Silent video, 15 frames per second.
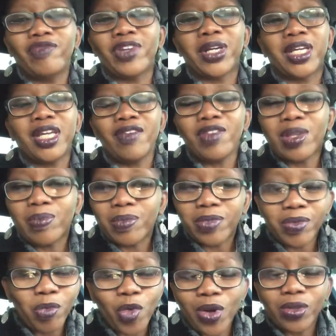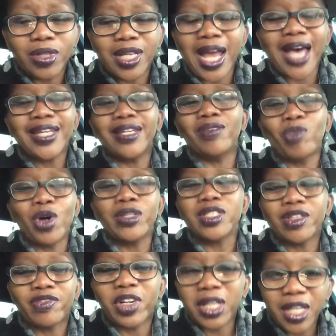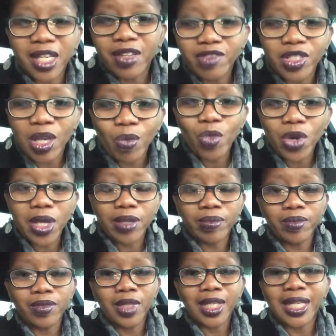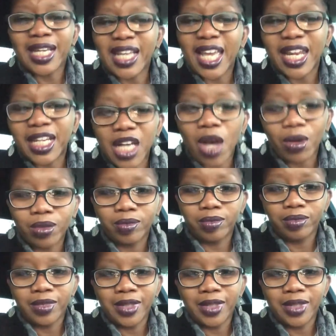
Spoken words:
forgiving, not wanting to forgive someone, let it go.